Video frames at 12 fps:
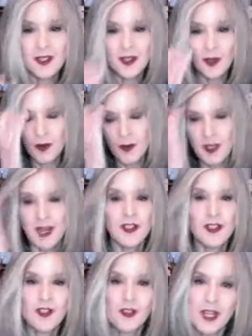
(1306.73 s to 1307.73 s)
the woman of his
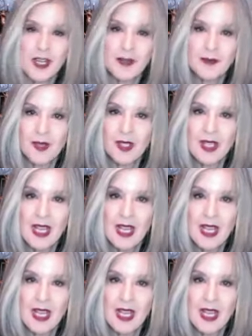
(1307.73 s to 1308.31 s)
dreams.